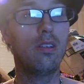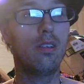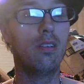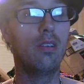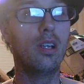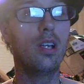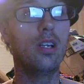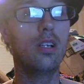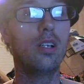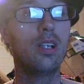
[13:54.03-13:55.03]

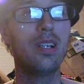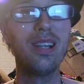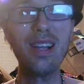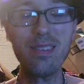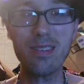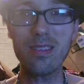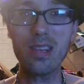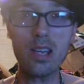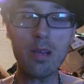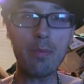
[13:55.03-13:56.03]
another. That's the
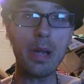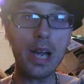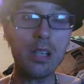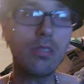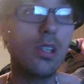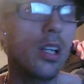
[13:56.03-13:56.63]
thing about the,